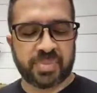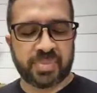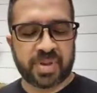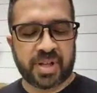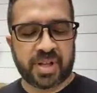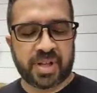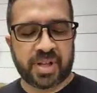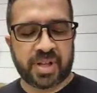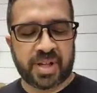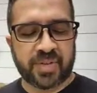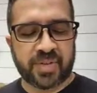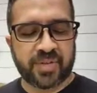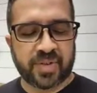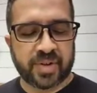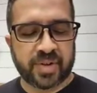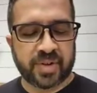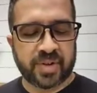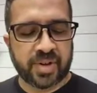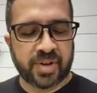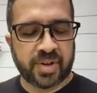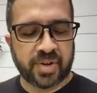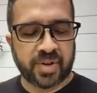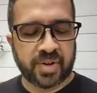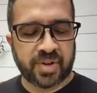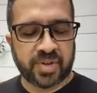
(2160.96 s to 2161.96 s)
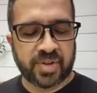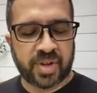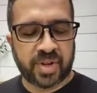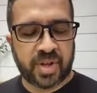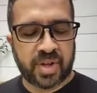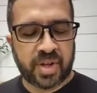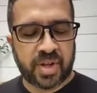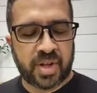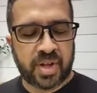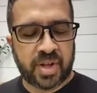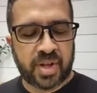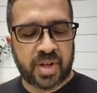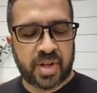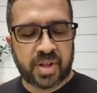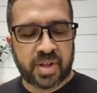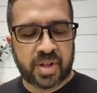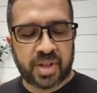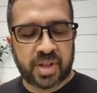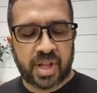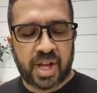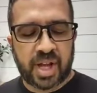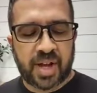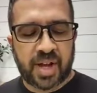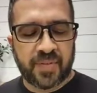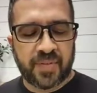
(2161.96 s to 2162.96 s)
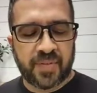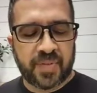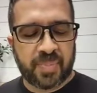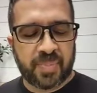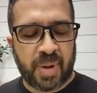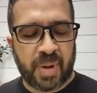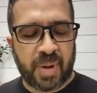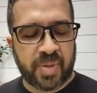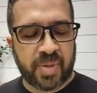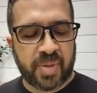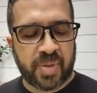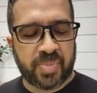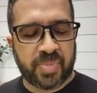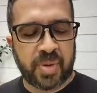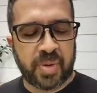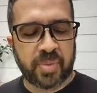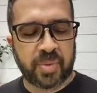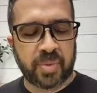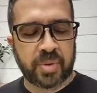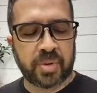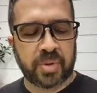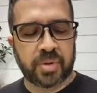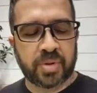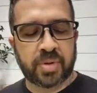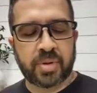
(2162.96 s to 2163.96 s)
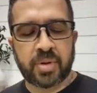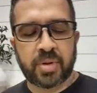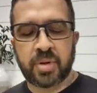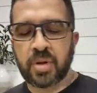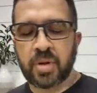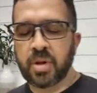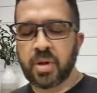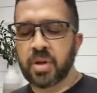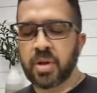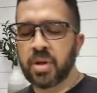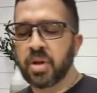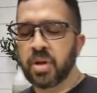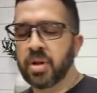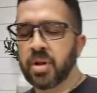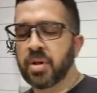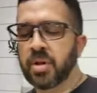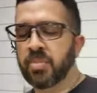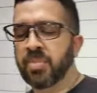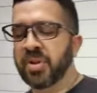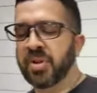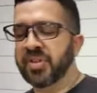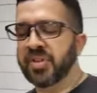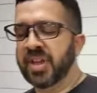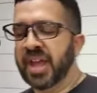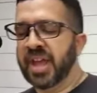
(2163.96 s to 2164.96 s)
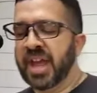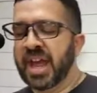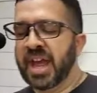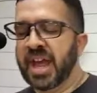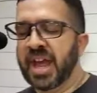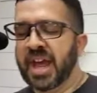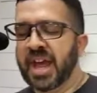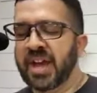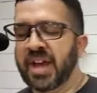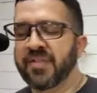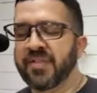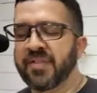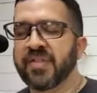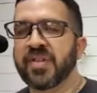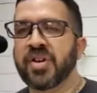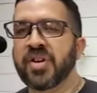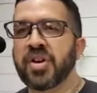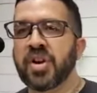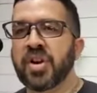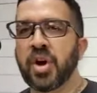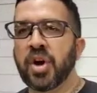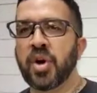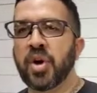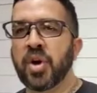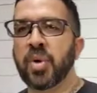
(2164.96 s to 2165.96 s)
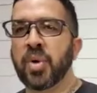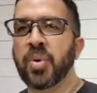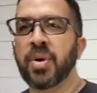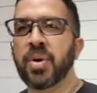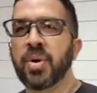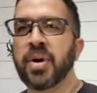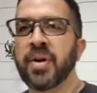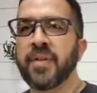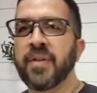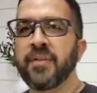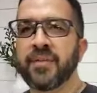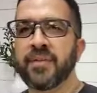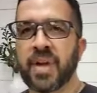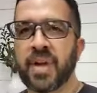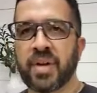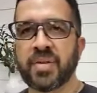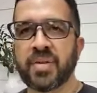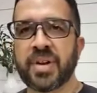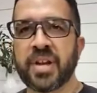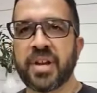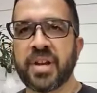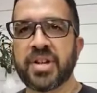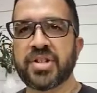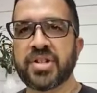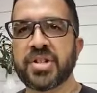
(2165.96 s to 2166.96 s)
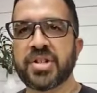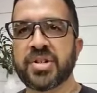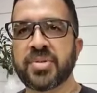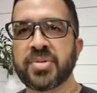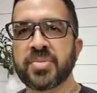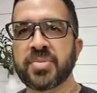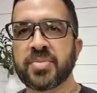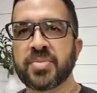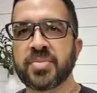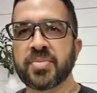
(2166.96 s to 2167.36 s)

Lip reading: leaders, loved by the people, but they have no foundation.